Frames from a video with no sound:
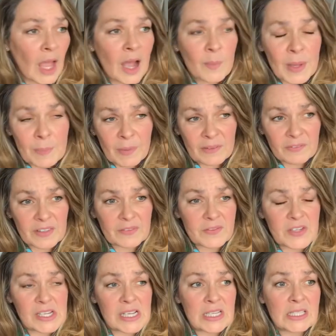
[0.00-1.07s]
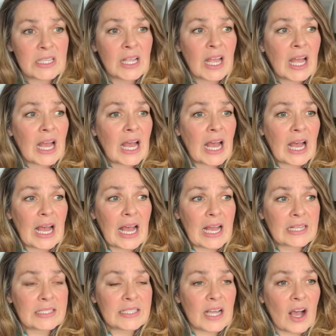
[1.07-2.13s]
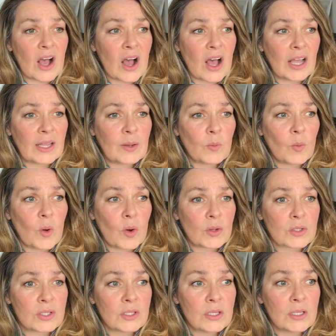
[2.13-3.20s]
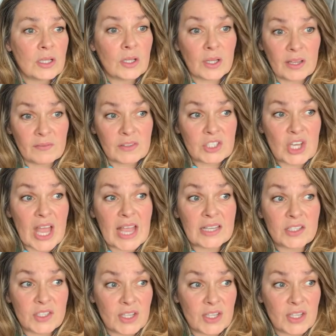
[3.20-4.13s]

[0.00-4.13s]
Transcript: I'm in my 50s and I was looking for change.